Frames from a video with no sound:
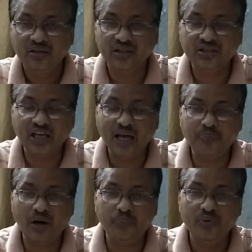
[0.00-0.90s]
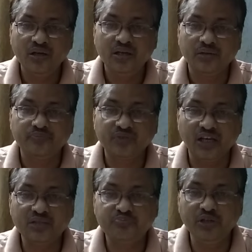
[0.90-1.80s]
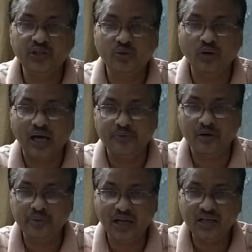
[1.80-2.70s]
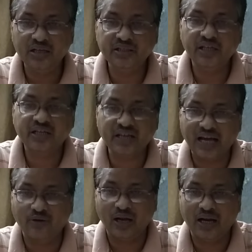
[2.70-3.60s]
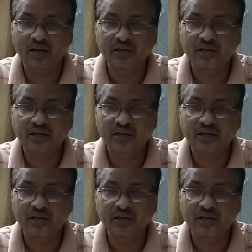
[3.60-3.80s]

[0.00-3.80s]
The shape of sp2 hybrid orbital is a triangular